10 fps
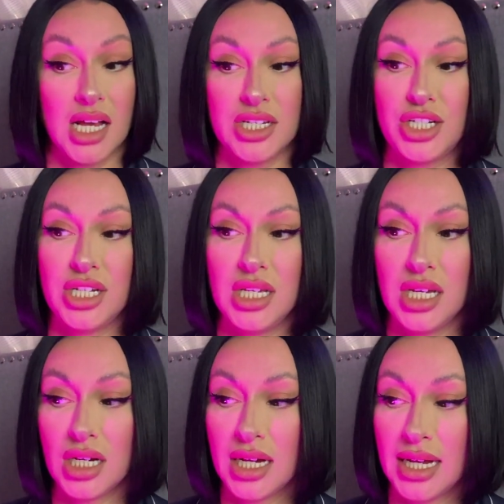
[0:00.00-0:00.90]

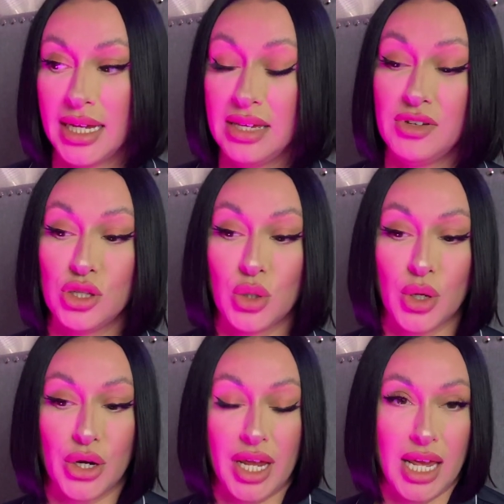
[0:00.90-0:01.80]
She, even though
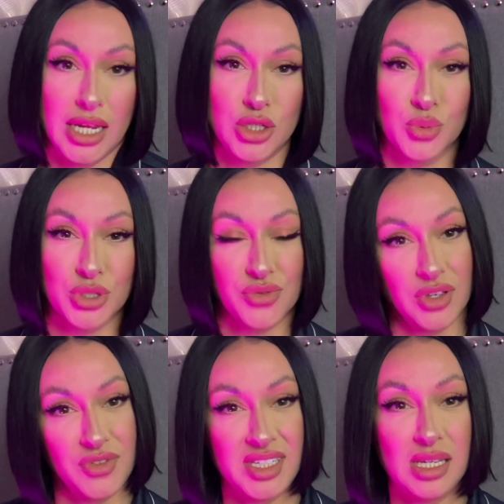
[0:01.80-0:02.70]
her age was
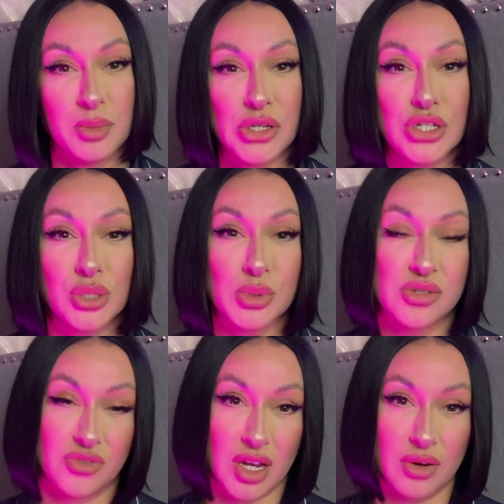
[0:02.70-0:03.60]
15, but she
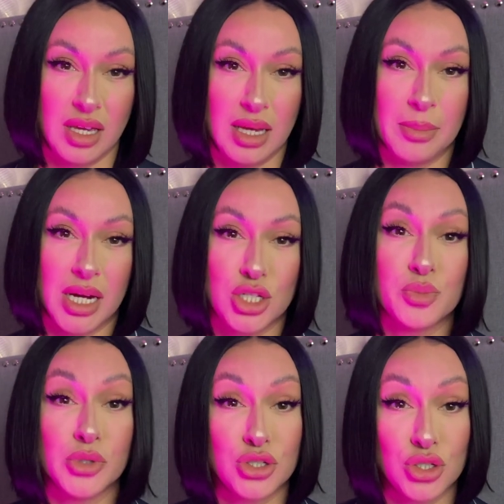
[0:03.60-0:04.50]
was very much
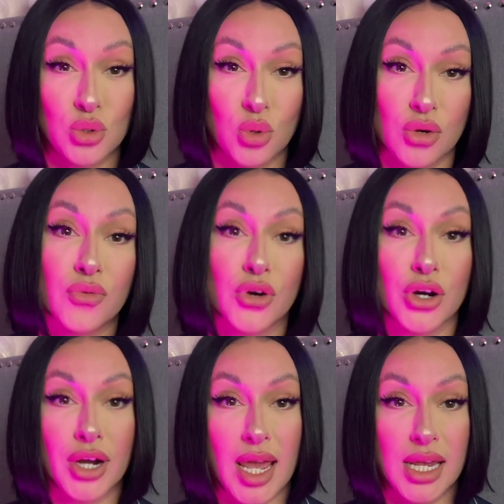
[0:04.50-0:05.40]
mature for
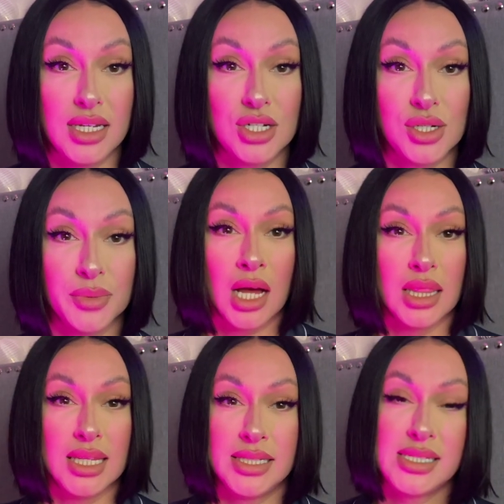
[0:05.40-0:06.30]
her age.
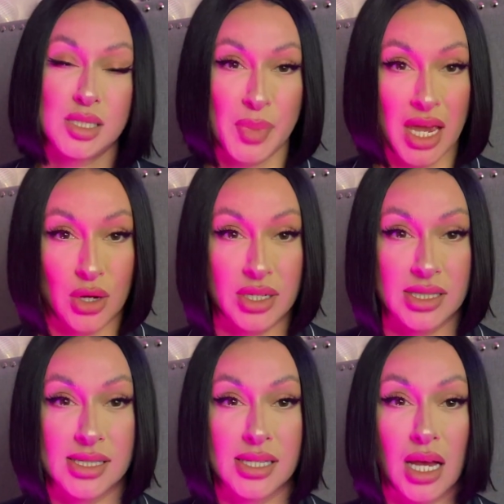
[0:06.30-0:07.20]
Linda's
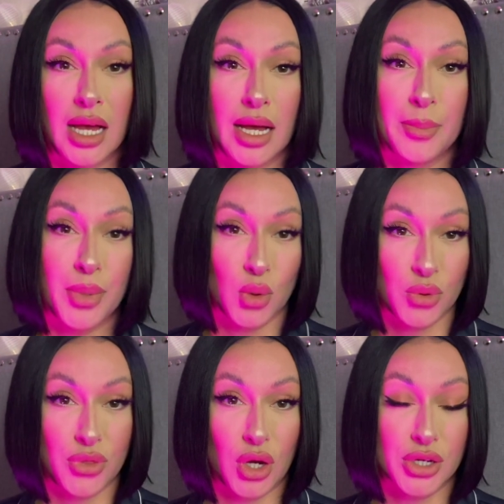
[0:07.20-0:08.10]
parents
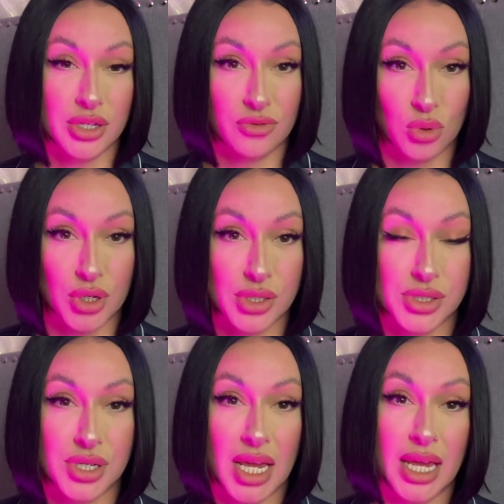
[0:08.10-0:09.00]
both are
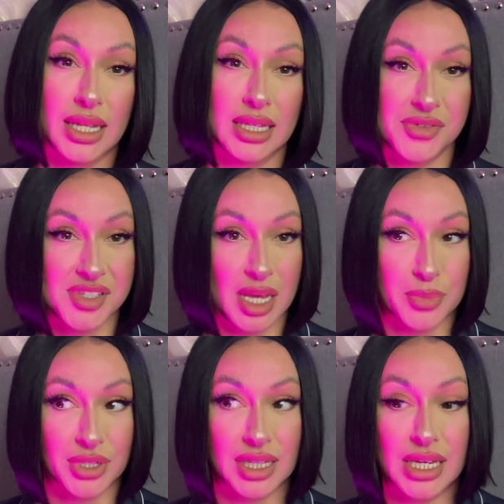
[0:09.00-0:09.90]
divorced and live
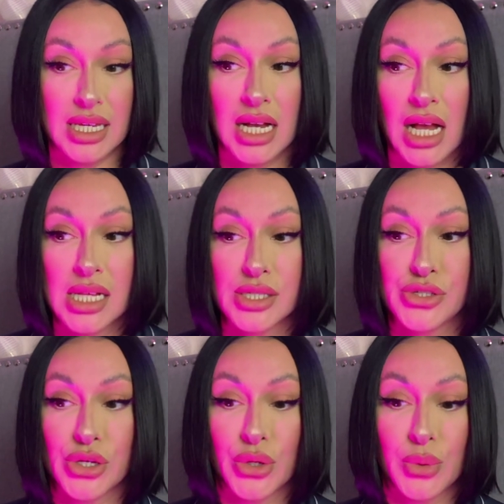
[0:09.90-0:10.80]
separately.
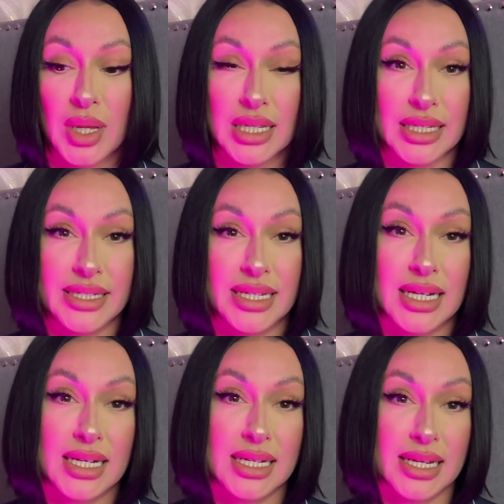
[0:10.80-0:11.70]
So
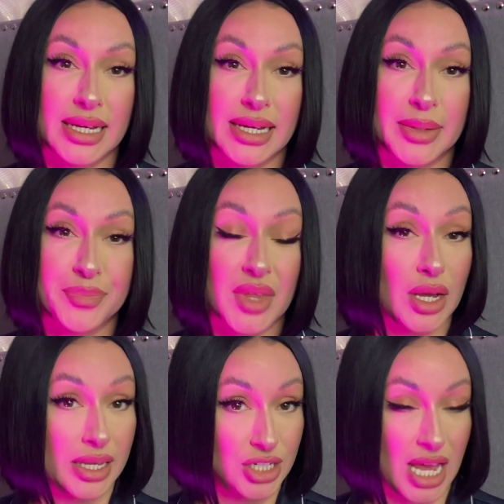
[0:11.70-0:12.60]
Linda,
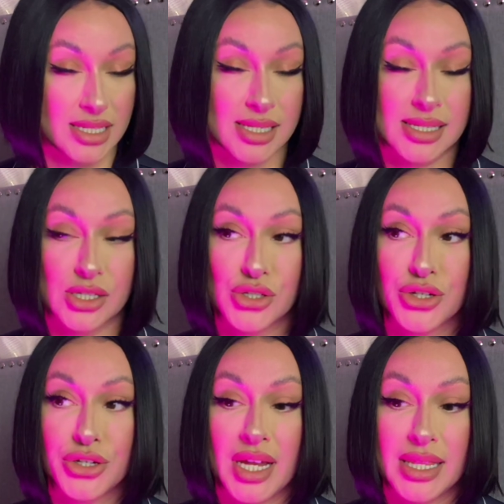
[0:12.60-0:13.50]
she has a
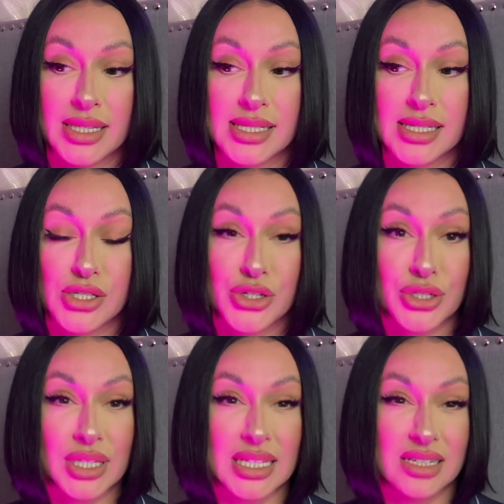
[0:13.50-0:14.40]
sister, and the
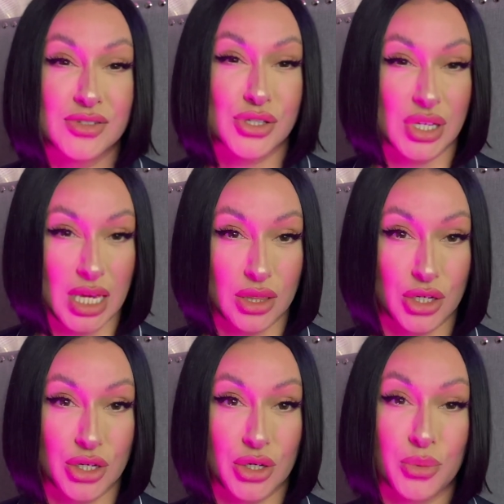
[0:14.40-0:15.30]
sister lives
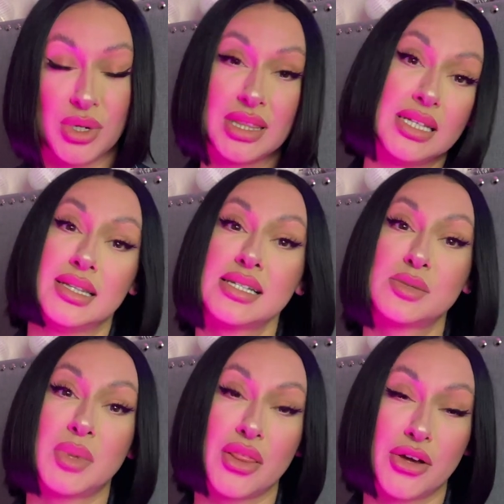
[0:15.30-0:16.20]
together with
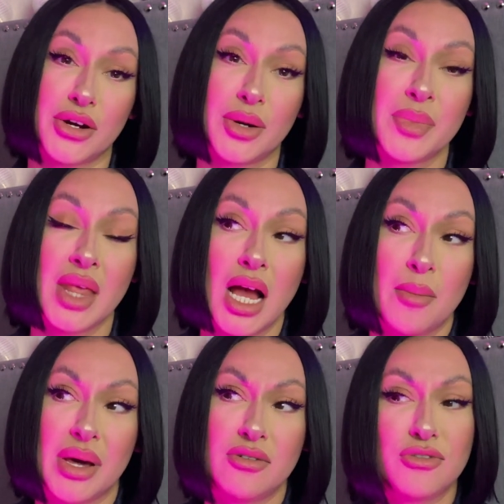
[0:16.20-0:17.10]
Linda's mother.
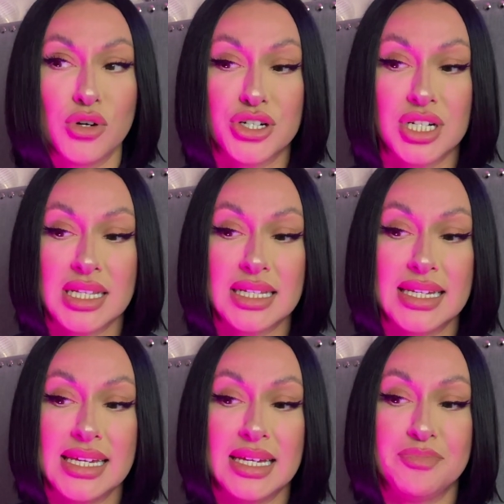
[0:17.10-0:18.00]
But
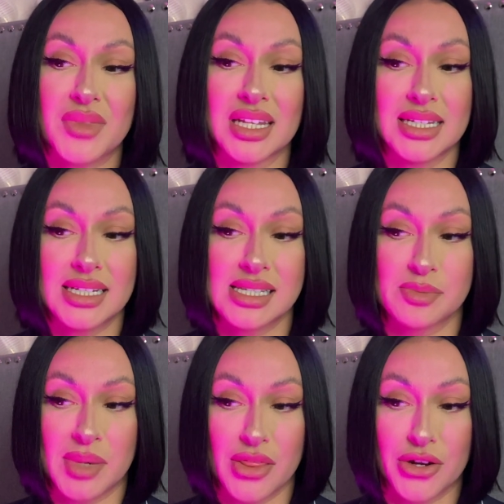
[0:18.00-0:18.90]
unfortunately, Linda's
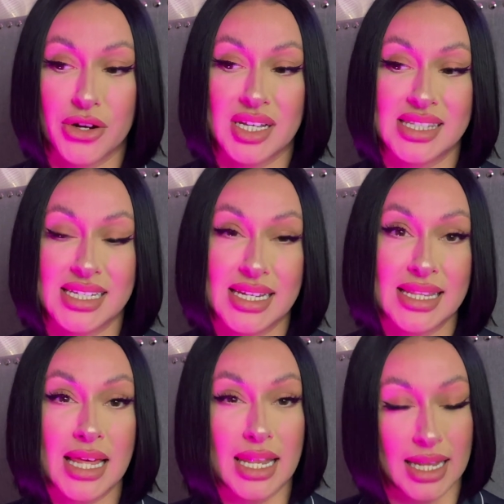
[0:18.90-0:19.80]
mother
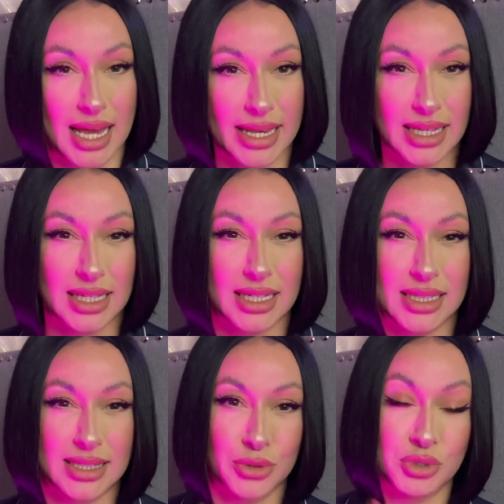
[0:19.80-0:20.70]
didn't like
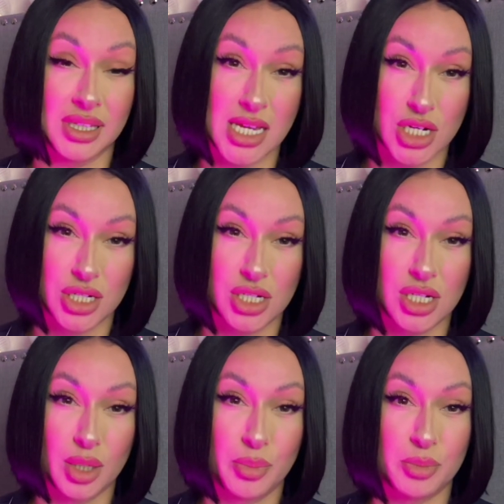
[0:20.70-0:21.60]
the
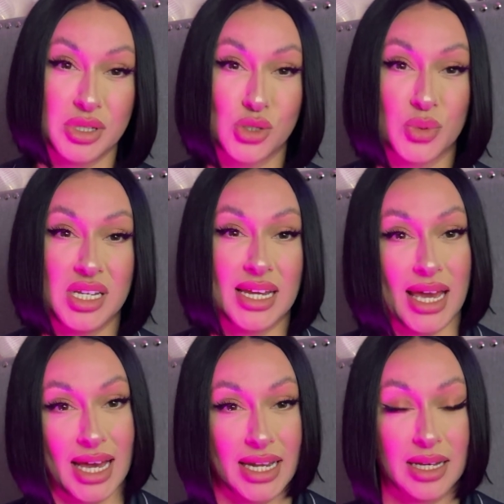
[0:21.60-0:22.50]
relationship between
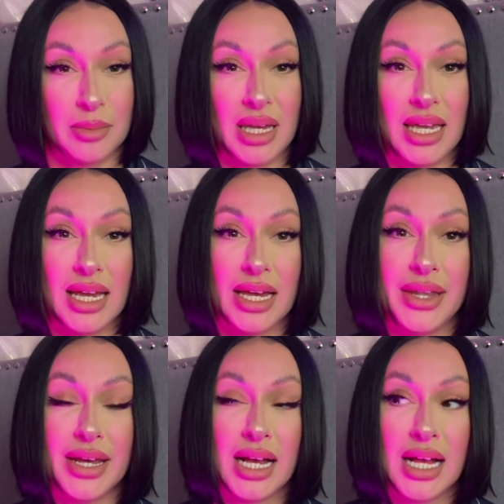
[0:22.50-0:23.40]
Adam
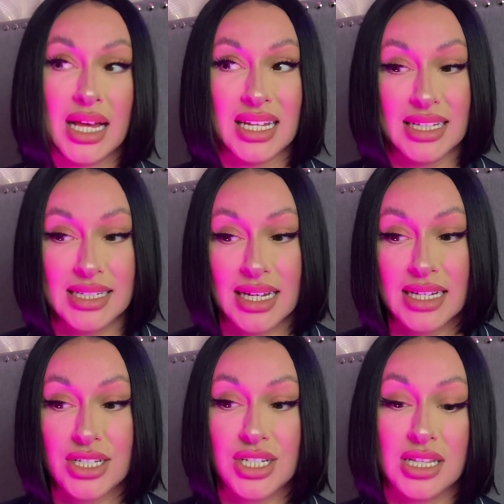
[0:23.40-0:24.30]
and
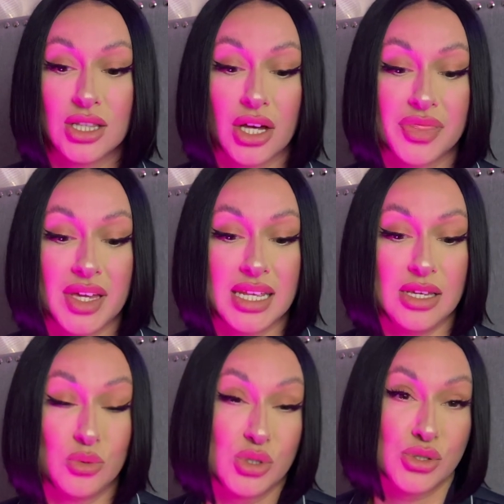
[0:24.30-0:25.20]
Linda. She thought that
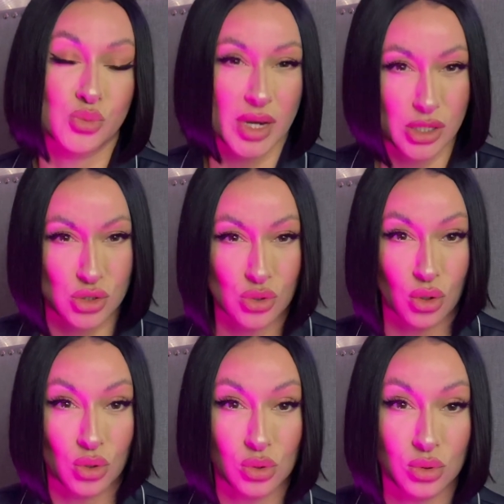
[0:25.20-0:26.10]
he was way too
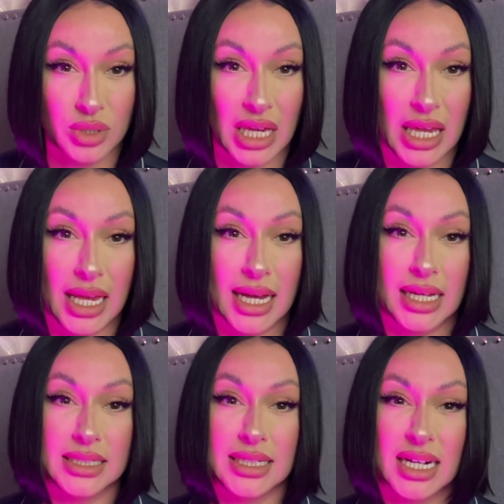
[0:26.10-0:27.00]
old,
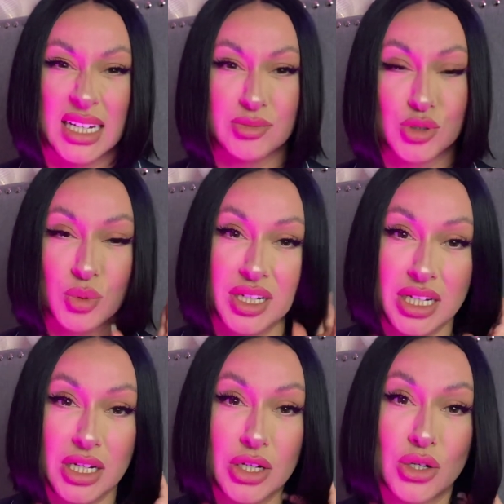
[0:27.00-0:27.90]
and a
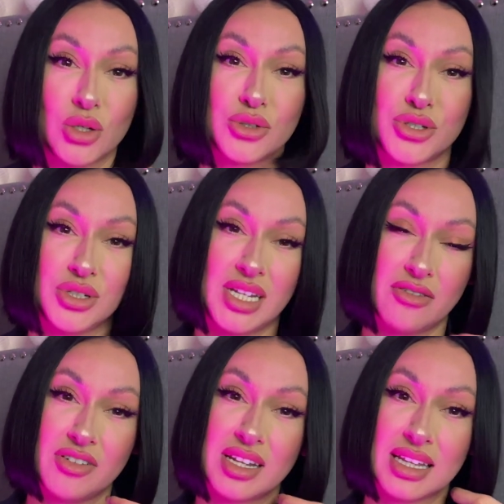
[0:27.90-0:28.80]
20-year-old should
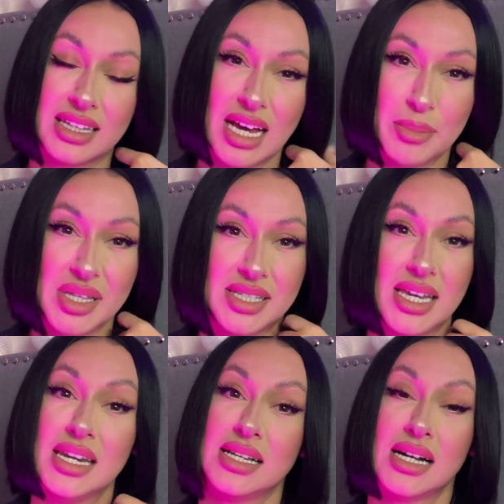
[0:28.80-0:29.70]
definitely not be
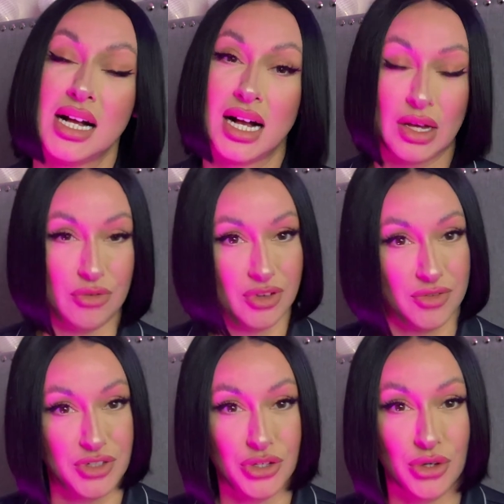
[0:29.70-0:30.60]
dating a
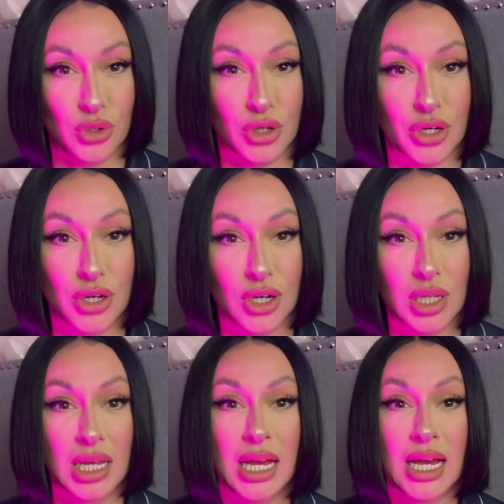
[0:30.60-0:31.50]
15-year-old girl.